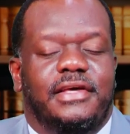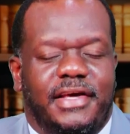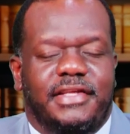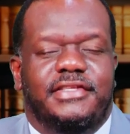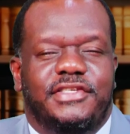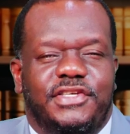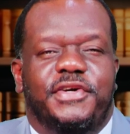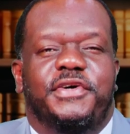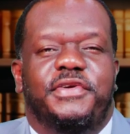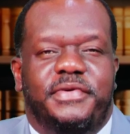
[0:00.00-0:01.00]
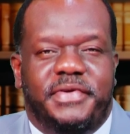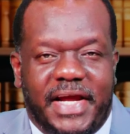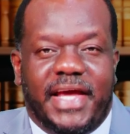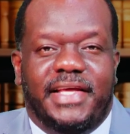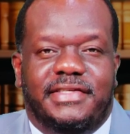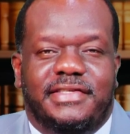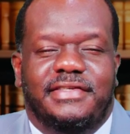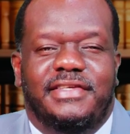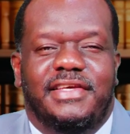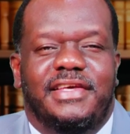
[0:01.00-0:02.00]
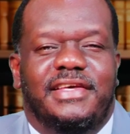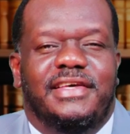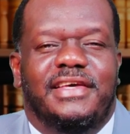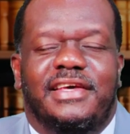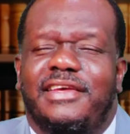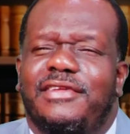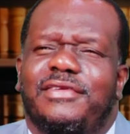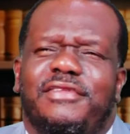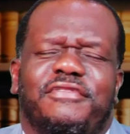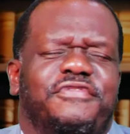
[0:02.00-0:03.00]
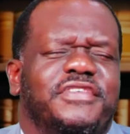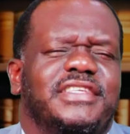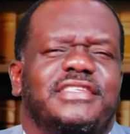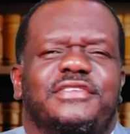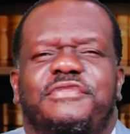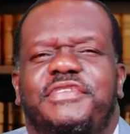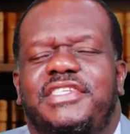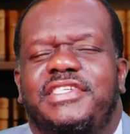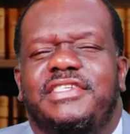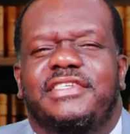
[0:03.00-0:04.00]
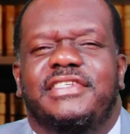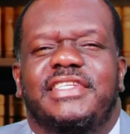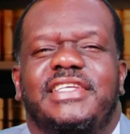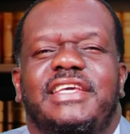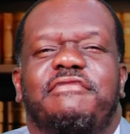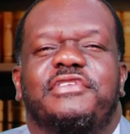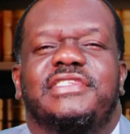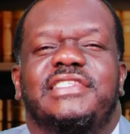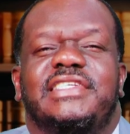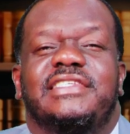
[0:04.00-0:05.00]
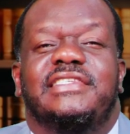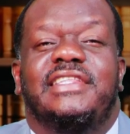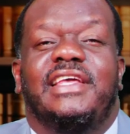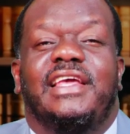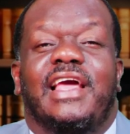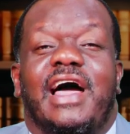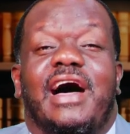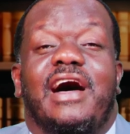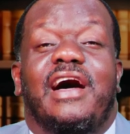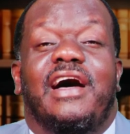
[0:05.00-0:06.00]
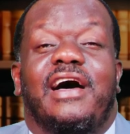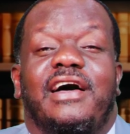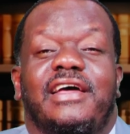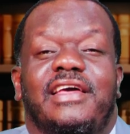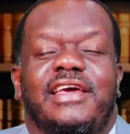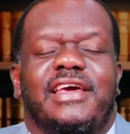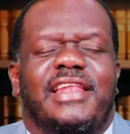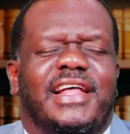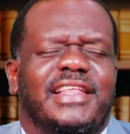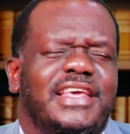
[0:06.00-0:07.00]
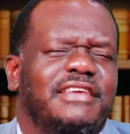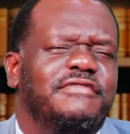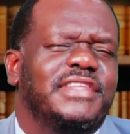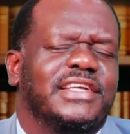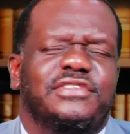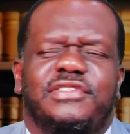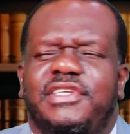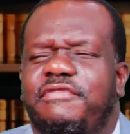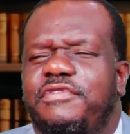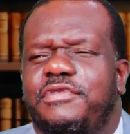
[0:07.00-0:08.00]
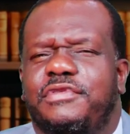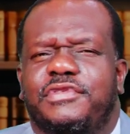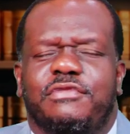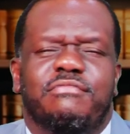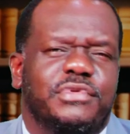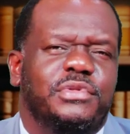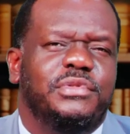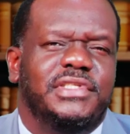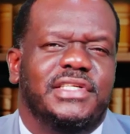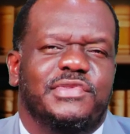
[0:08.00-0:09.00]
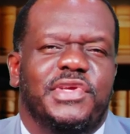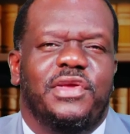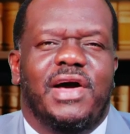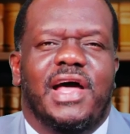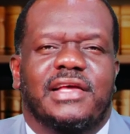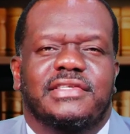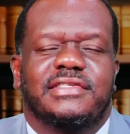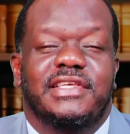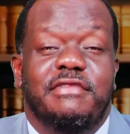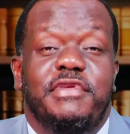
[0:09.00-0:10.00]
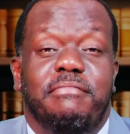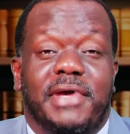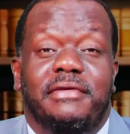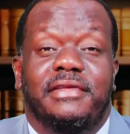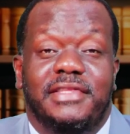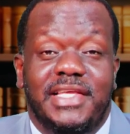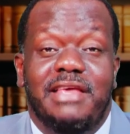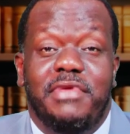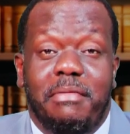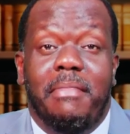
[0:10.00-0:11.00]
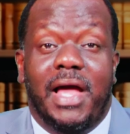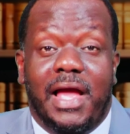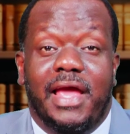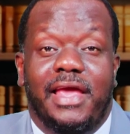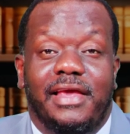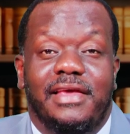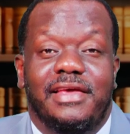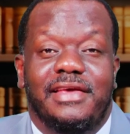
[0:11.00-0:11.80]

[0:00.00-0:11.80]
It's your right. You know the phrasing of it, Jesus said, give us this day Ah, that gives that should give you some boldness when you ask, give me my, give me mine.